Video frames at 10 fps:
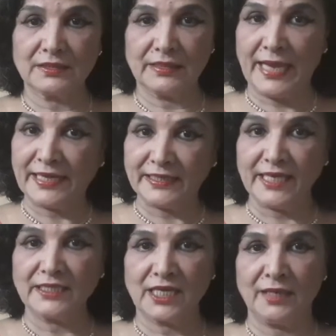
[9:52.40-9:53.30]
at
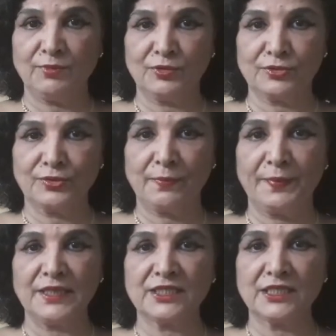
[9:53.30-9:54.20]
that time also the
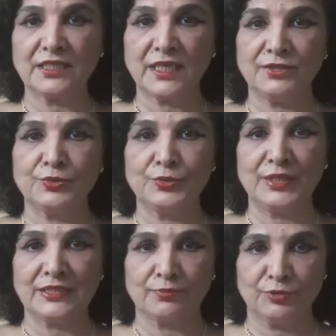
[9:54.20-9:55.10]
patient can do
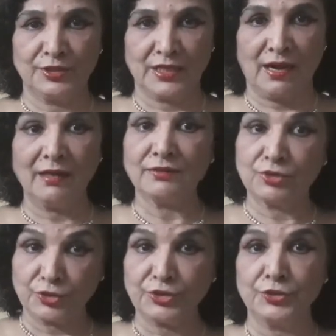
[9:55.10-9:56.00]
this mudra,
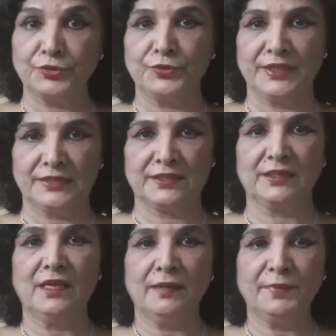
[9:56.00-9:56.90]
should do it,
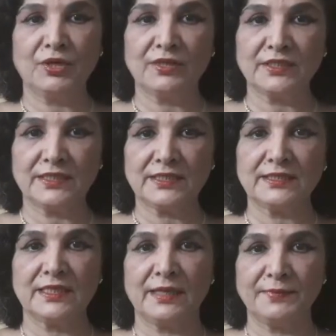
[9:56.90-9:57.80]
because this
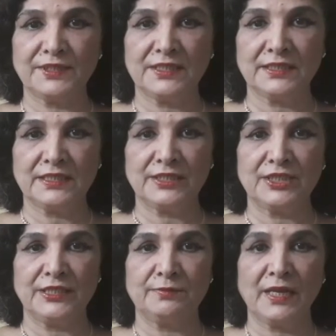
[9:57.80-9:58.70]
is an emergency
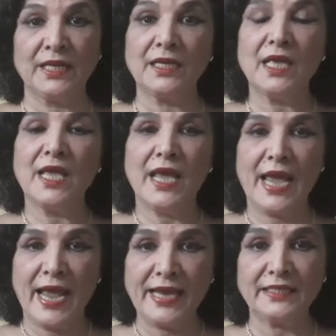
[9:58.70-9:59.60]
treatment
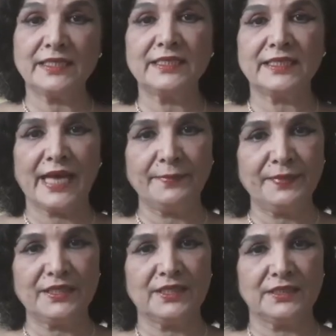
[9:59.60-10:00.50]
and it can
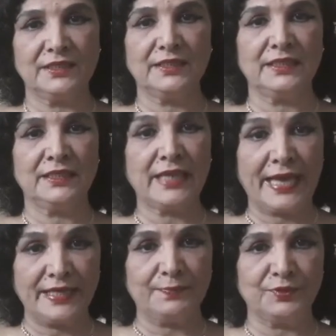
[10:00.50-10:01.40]
be done in
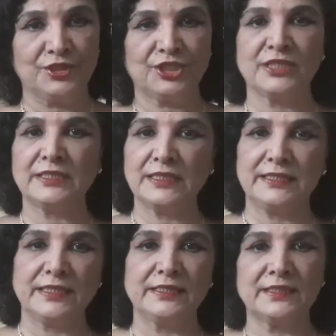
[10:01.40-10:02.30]
any position, sitting,